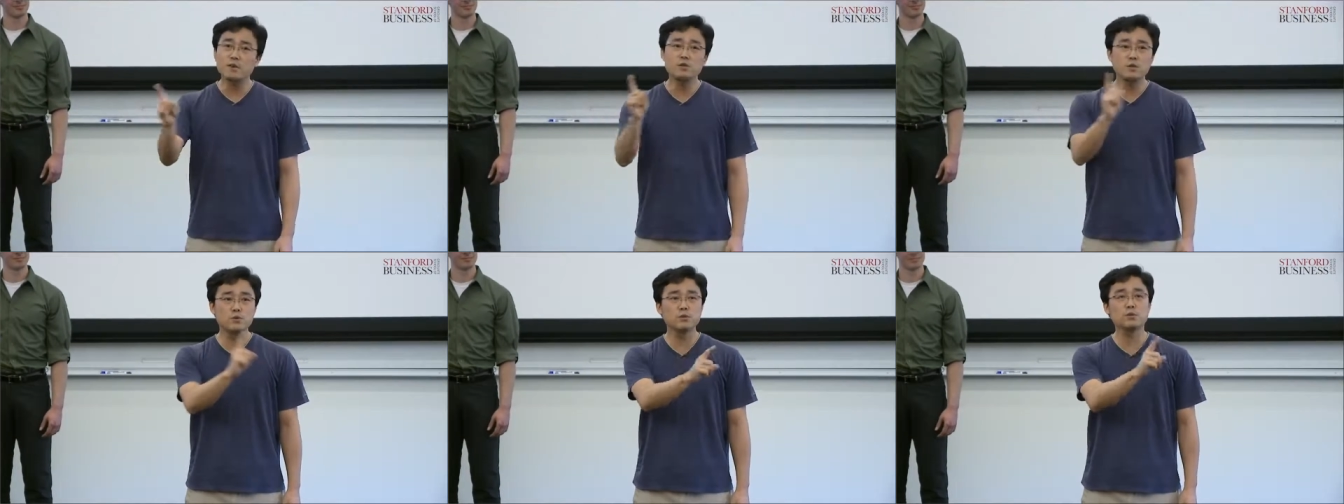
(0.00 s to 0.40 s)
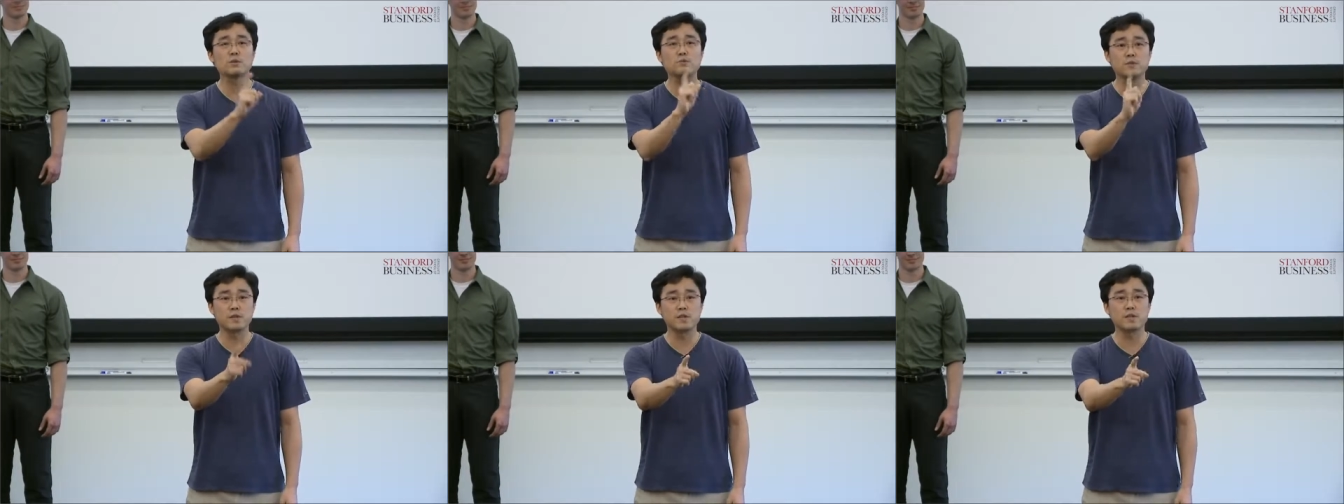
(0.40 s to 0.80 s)
use your
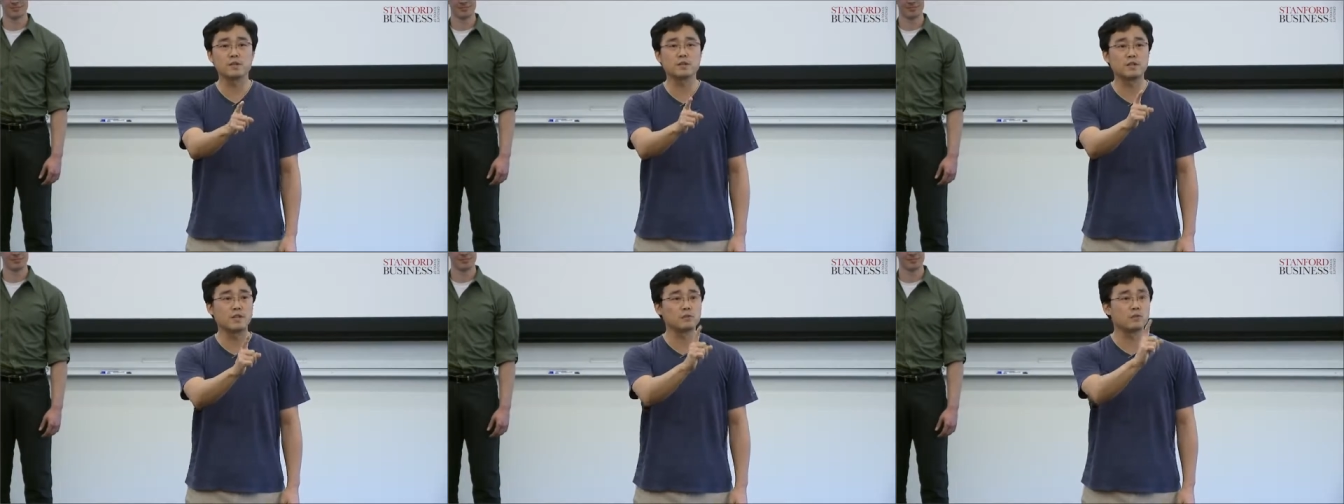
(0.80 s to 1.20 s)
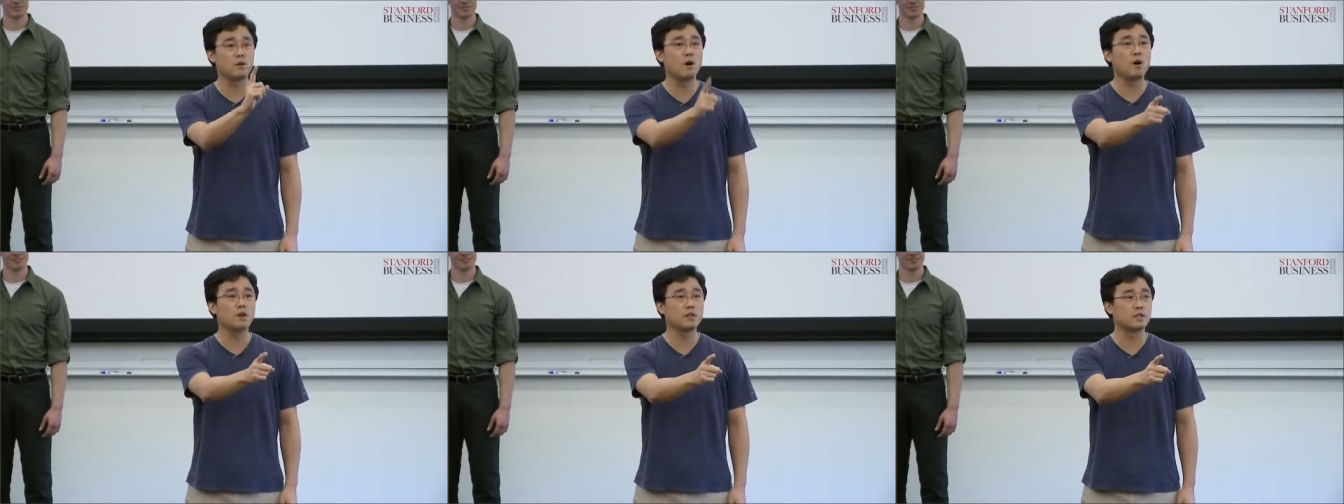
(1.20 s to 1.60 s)
fingers at your
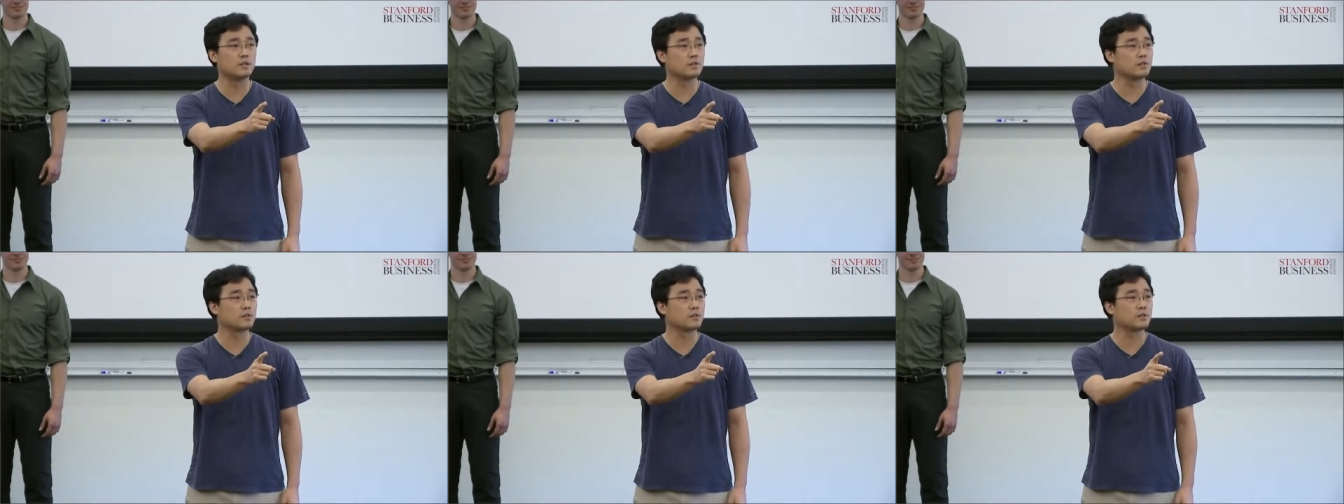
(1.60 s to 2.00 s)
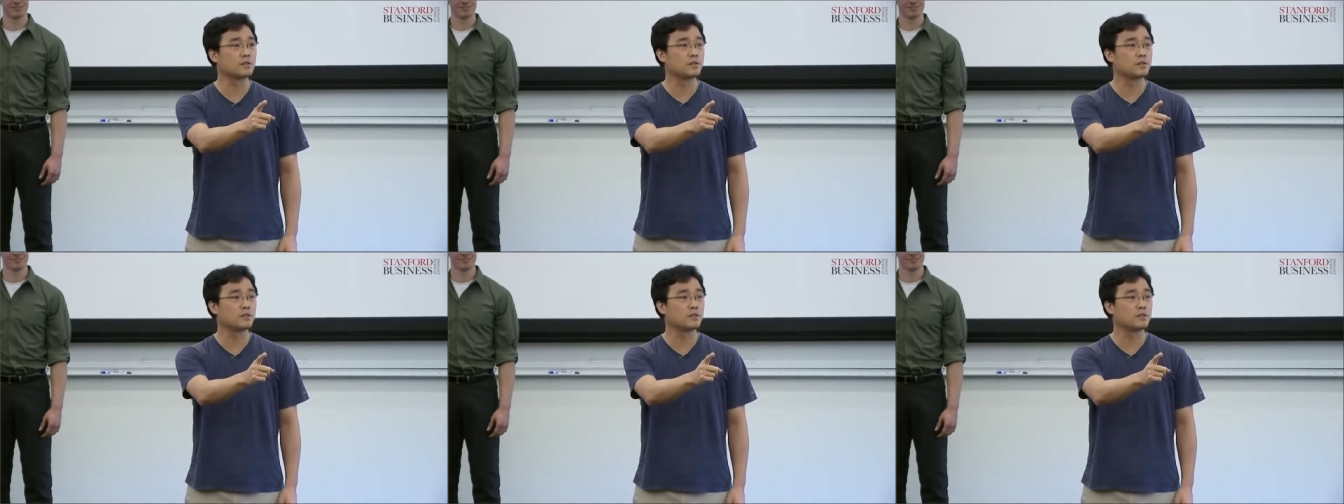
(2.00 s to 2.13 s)
audience.